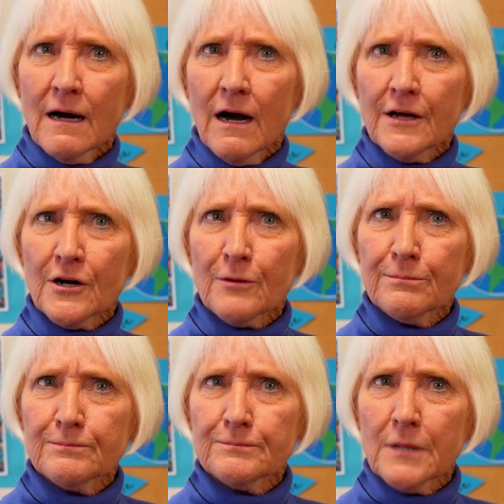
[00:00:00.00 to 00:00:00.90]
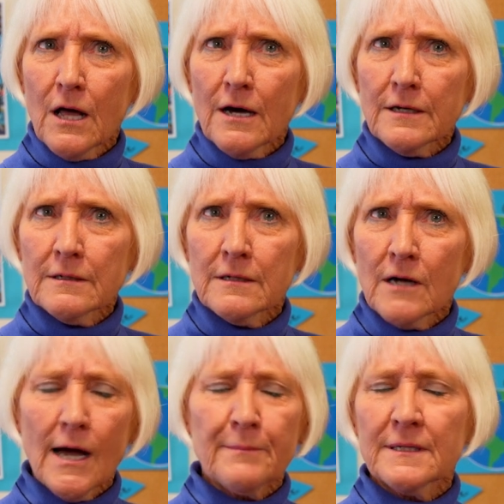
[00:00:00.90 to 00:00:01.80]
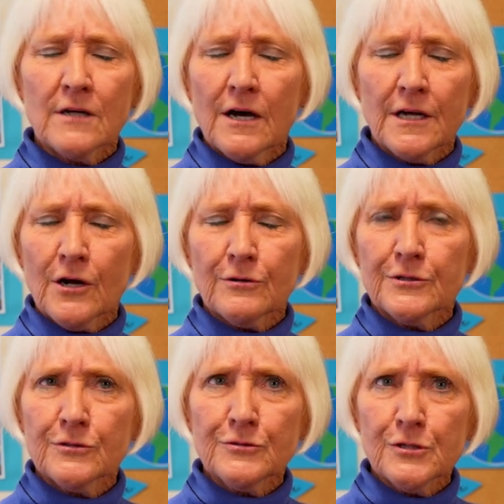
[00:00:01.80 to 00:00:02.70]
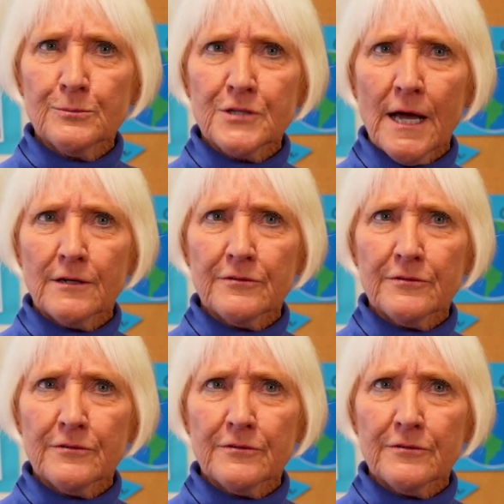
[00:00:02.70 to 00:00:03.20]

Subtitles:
on our blog? On our YouTube channel